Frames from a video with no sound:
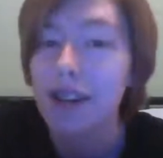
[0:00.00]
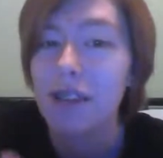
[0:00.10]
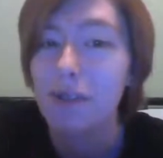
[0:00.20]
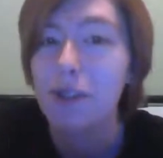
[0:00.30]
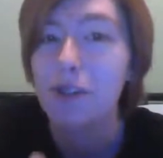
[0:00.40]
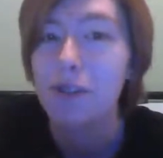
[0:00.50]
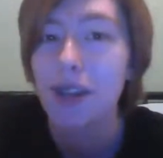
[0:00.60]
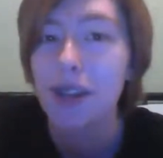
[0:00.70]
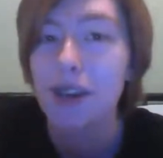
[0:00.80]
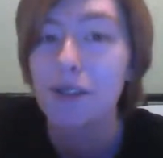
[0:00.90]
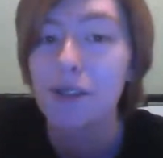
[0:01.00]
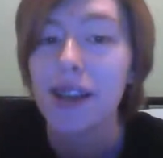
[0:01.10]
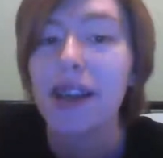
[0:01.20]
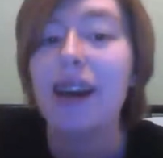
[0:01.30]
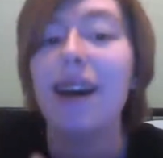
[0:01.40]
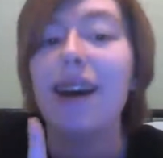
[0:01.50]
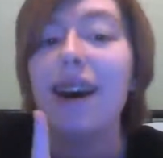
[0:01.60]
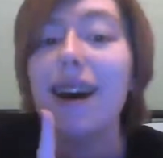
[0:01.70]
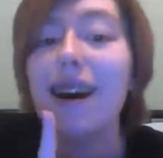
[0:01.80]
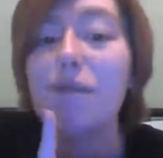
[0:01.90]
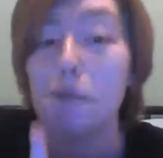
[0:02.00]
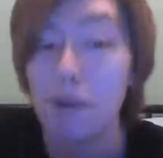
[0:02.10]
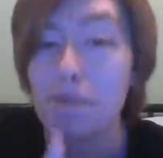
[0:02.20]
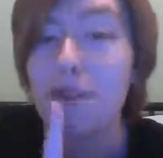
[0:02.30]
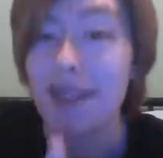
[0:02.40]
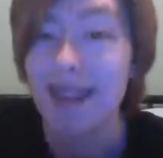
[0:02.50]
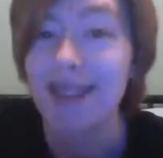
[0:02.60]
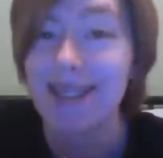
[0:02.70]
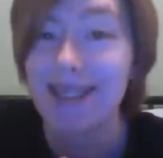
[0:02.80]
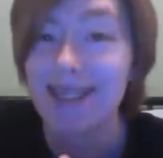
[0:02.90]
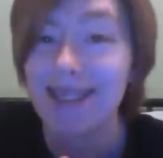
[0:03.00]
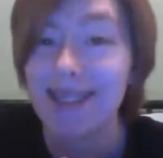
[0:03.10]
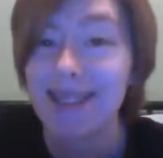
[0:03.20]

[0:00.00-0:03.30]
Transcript: any future videos, remember this.